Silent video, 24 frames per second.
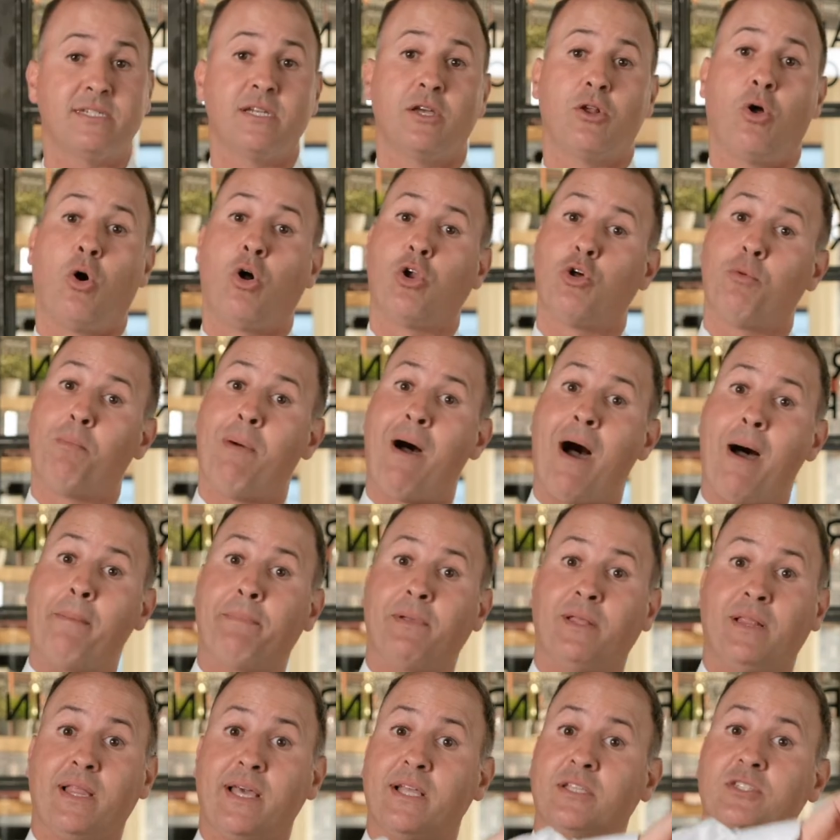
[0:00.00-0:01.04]
it
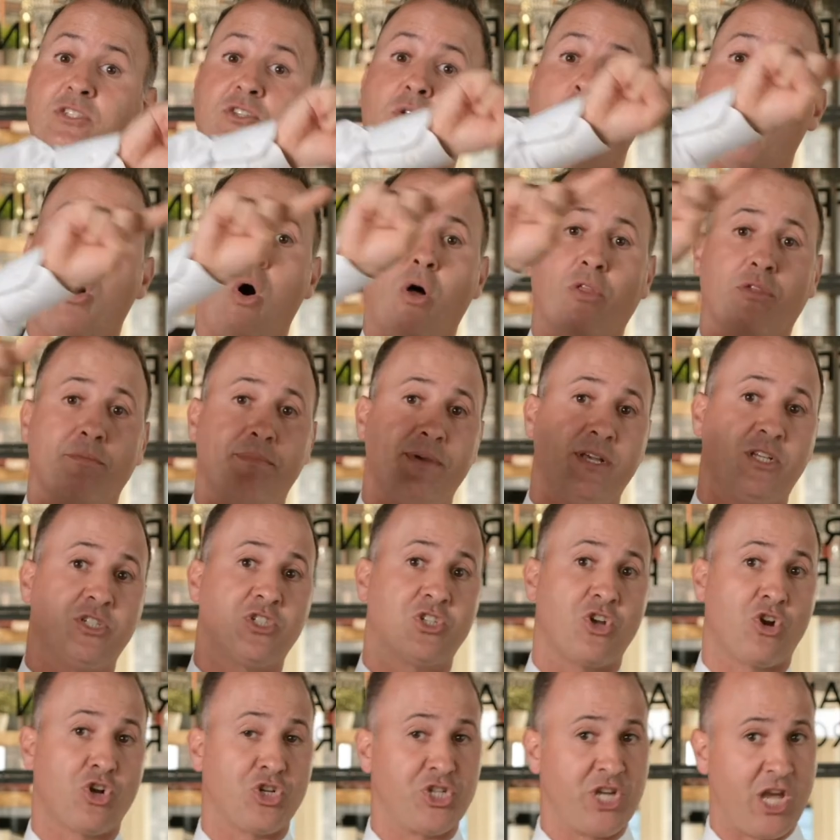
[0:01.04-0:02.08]
auto-populates to all the big
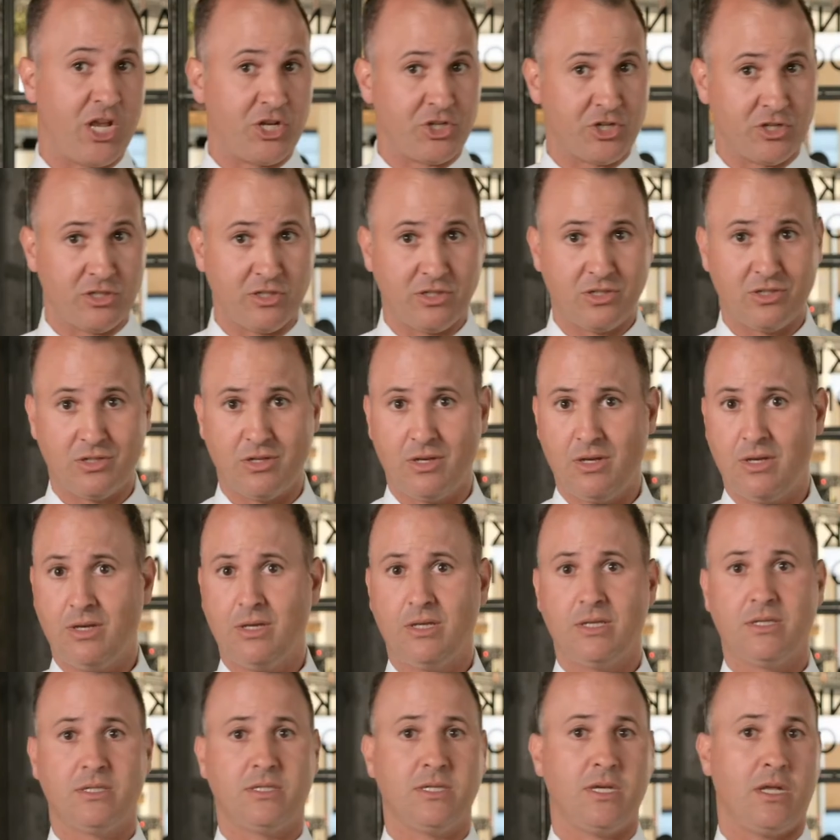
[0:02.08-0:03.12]
search engines,
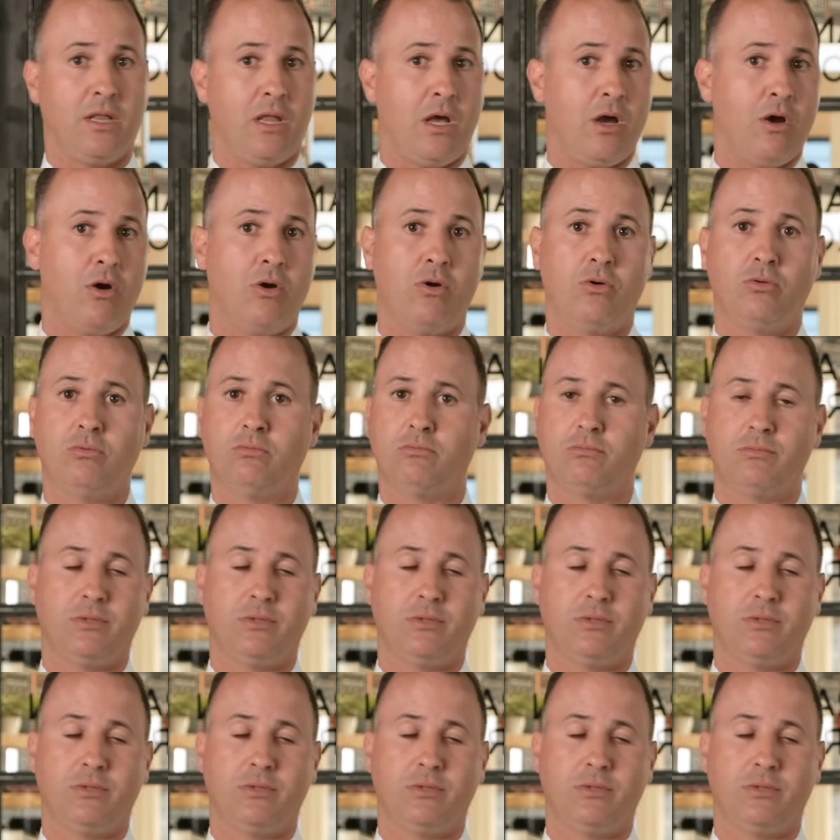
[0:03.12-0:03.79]
Zillow,